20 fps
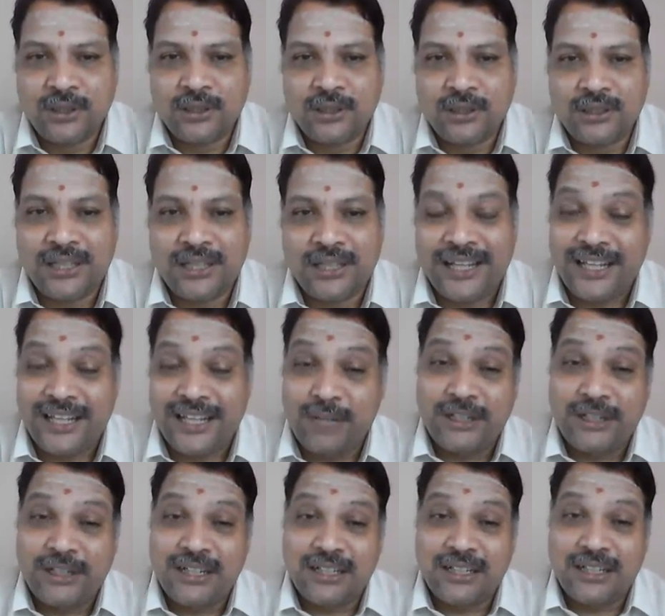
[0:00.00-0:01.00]
The
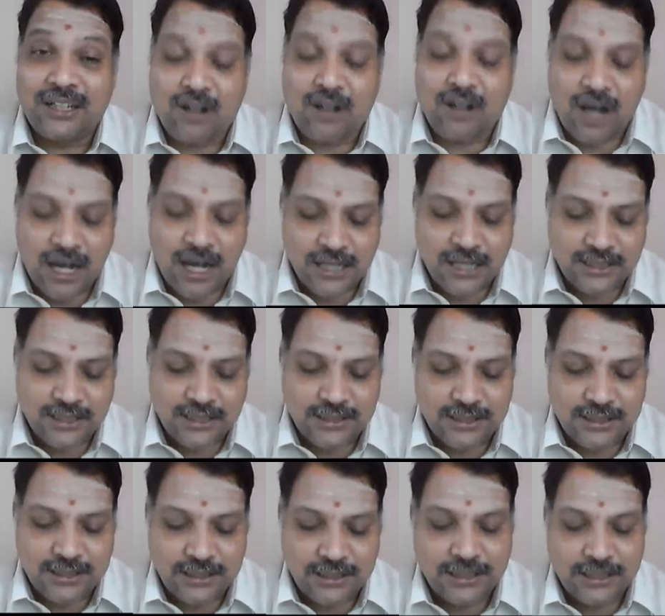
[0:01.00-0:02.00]
incremental cost
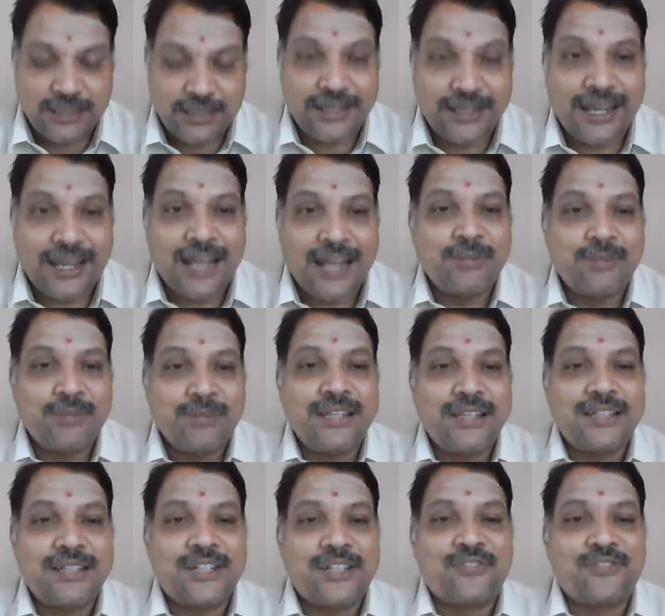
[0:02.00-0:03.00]
can
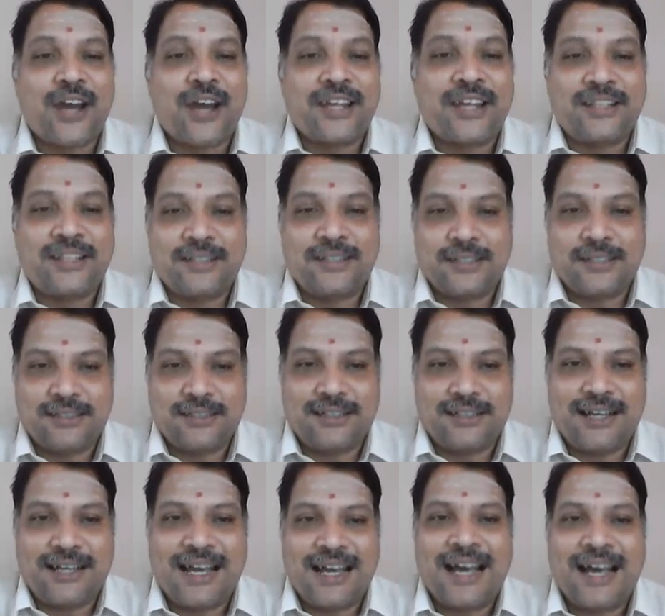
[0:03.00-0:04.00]
be defined
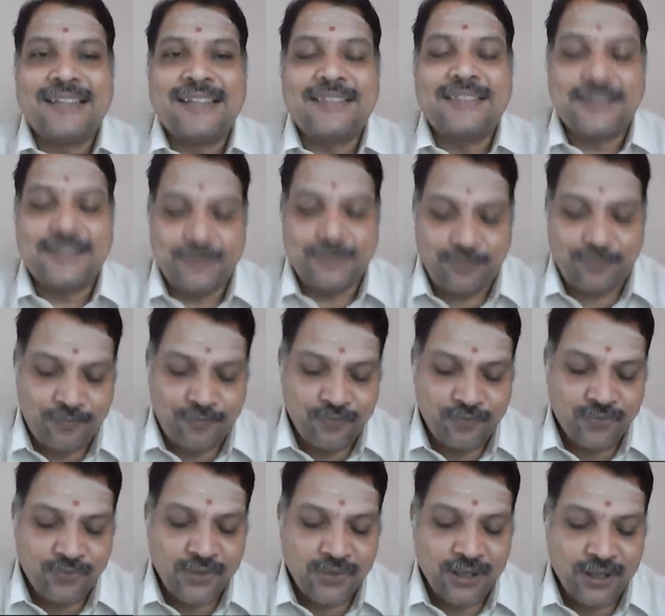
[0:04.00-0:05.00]
as
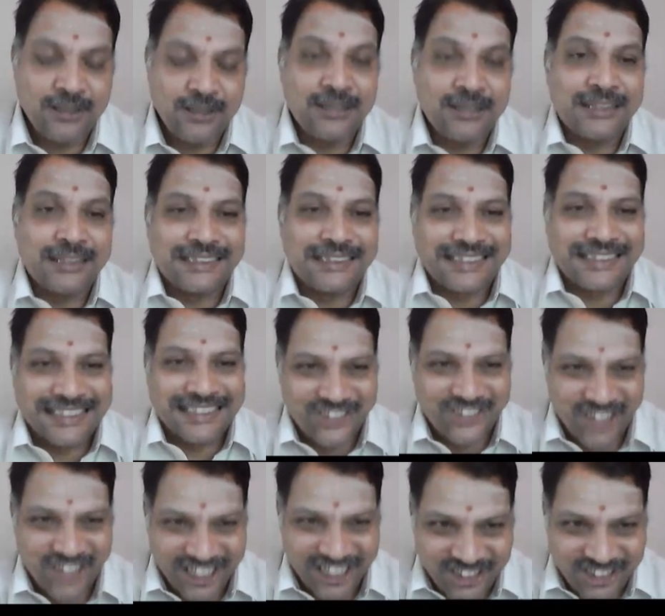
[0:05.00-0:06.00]
the
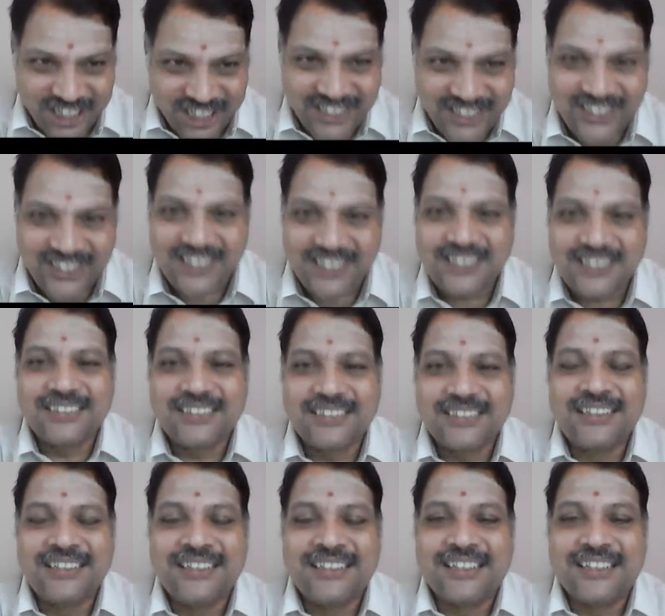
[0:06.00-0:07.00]
changes
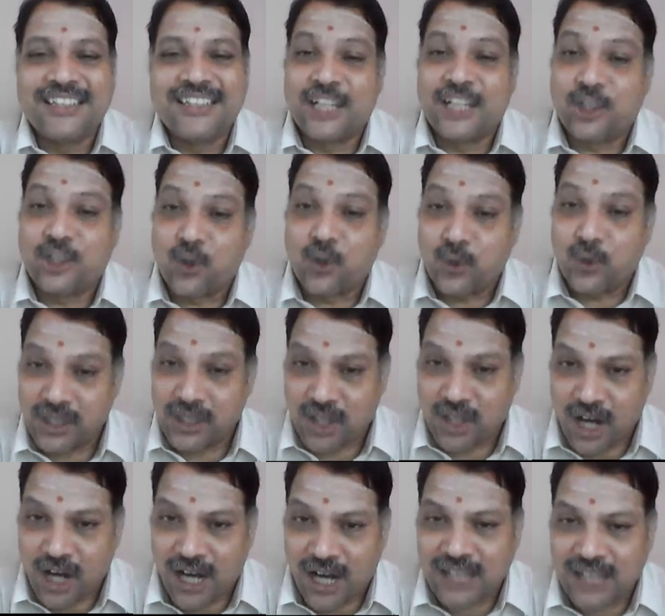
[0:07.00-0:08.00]
in the total
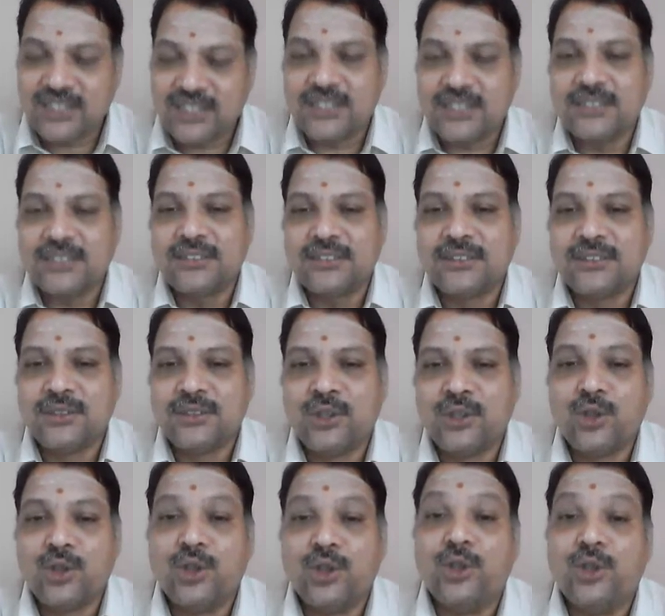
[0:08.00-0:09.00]
cost
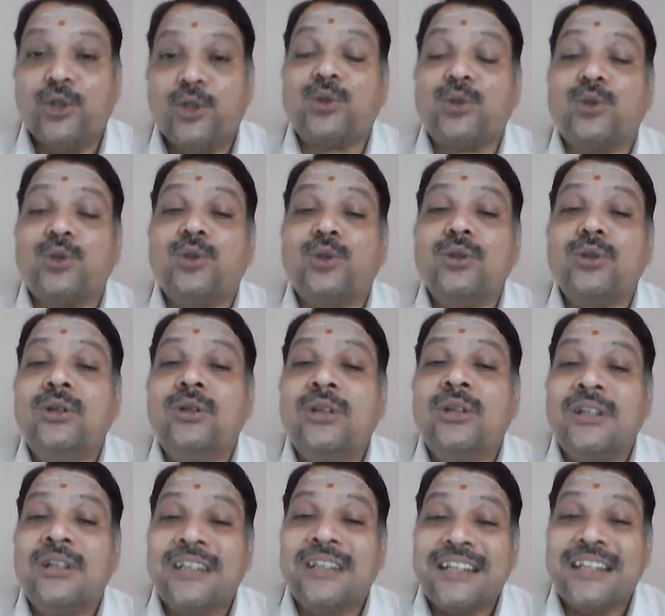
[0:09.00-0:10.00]
due to
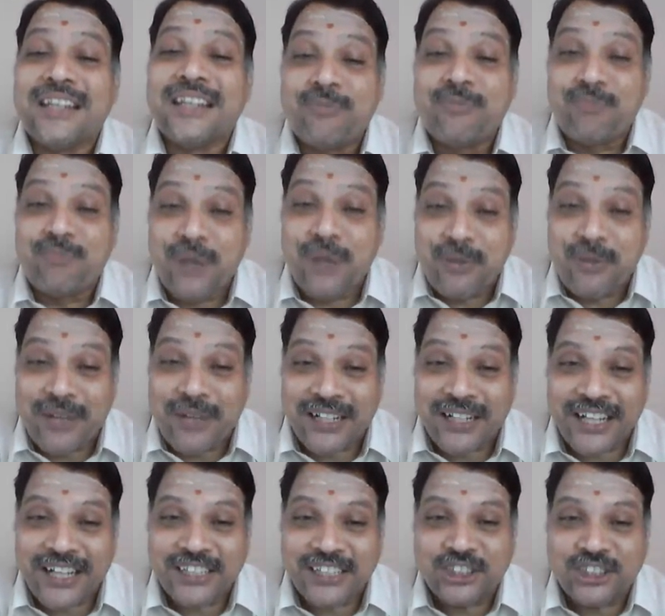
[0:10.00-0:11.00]

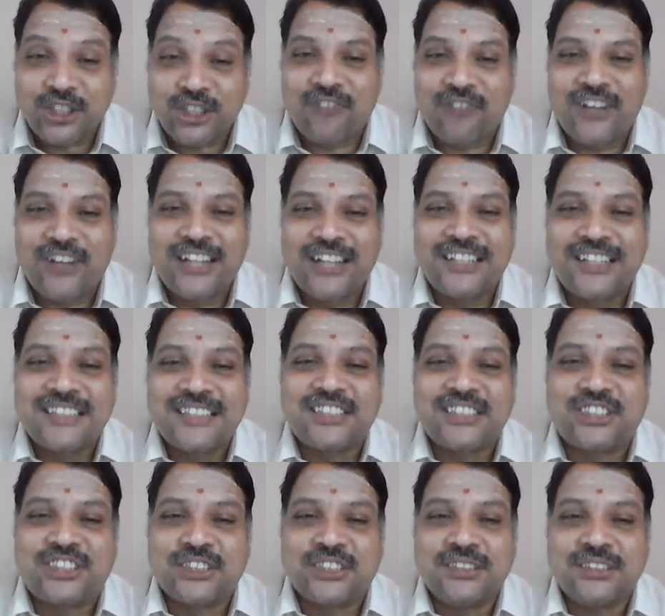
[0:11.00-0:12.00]
implementation of a
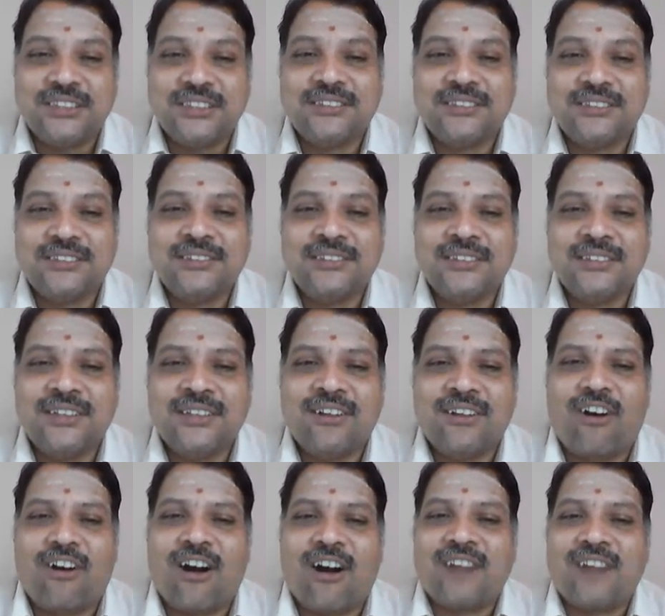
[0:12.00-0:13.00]
decision on